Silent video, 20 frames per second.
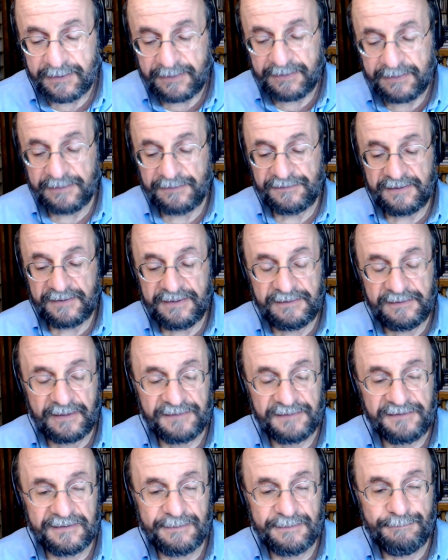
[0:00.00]
is he
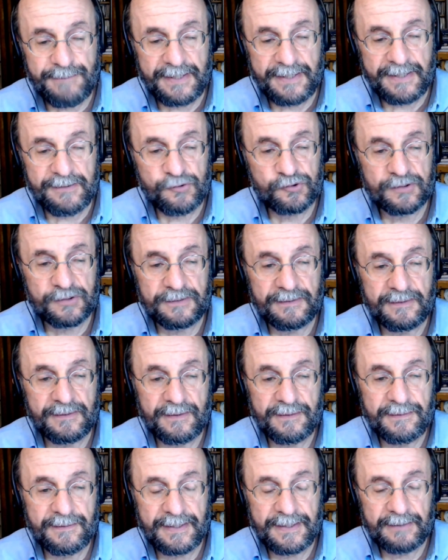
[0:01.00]
doesn't mention
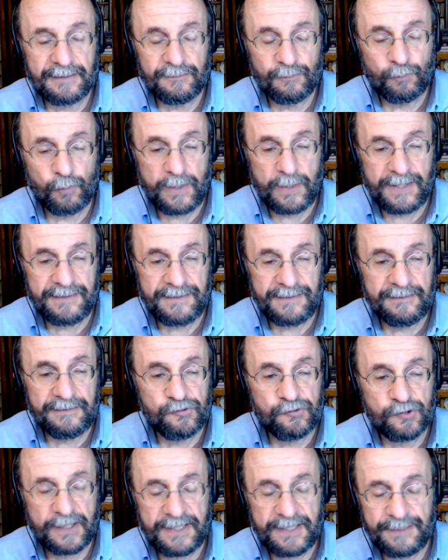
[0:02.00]
that
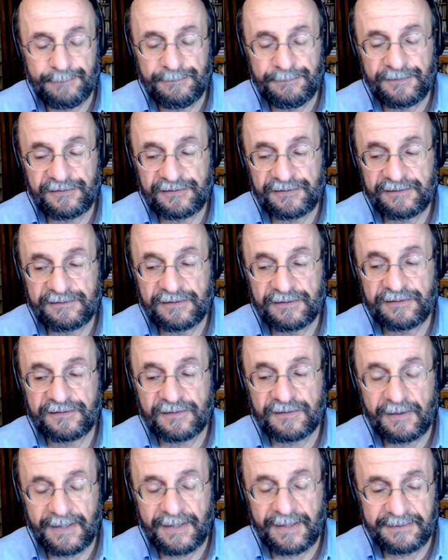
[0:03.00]
when James
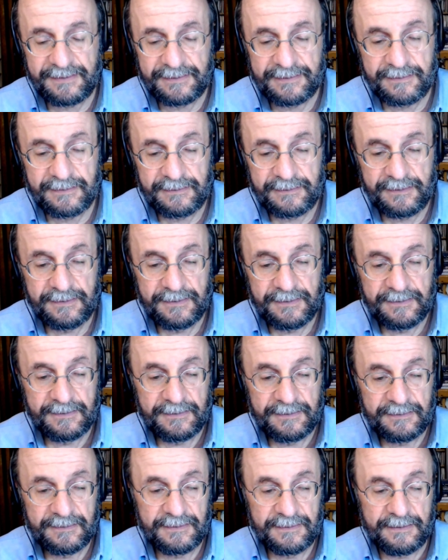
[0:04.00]
decided
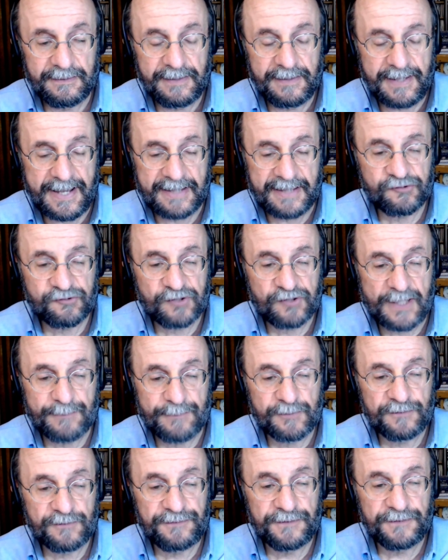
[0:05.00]
in Acts
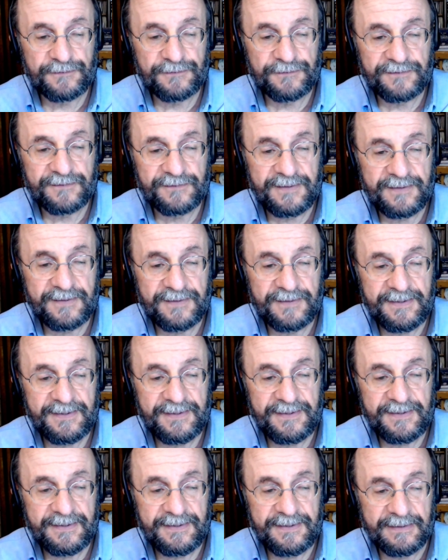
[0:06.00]
chapter
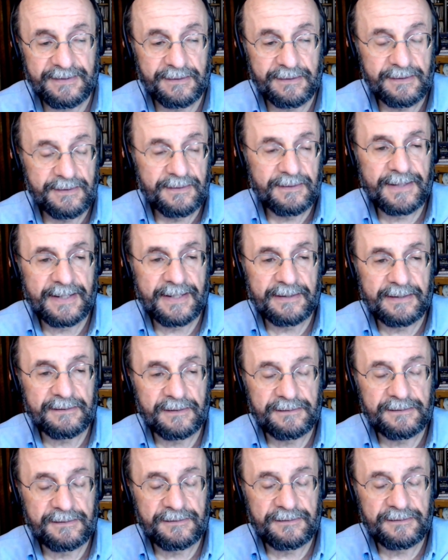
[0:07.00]
15
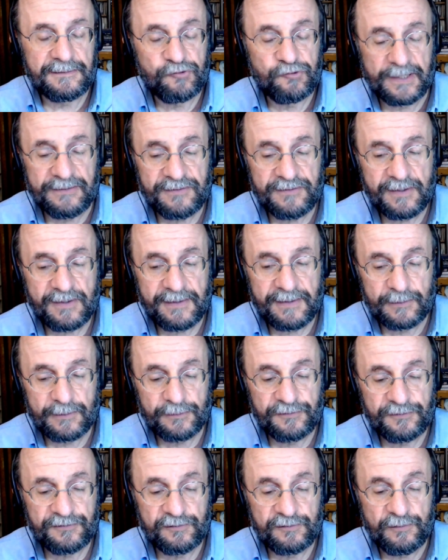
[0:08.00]
that
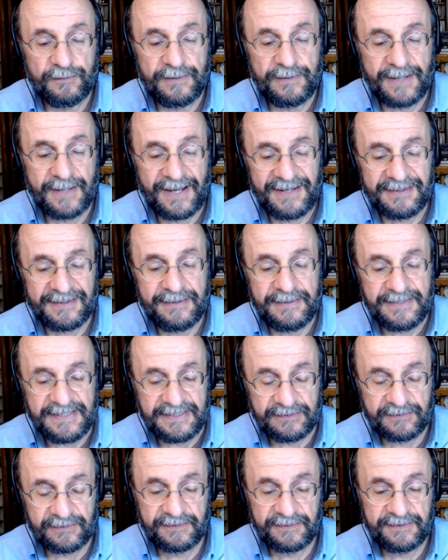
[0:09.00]
Gentiles do not
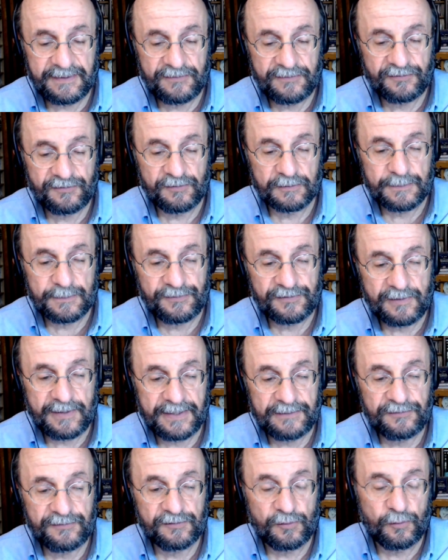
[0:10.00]
need to get
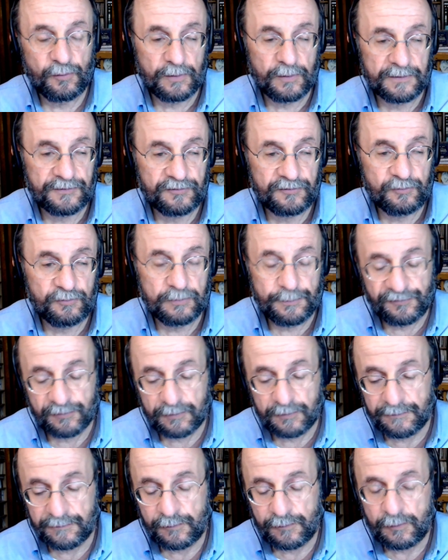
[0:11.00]
circumcised or to
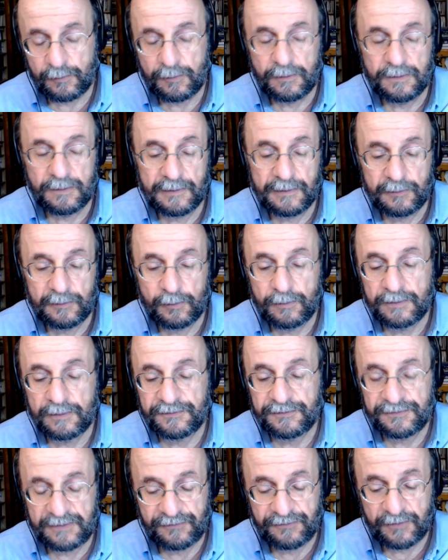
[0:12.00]
observe all the laws
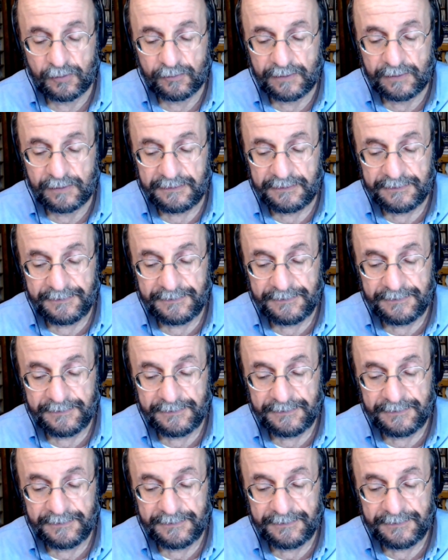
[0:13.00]
of the Torah,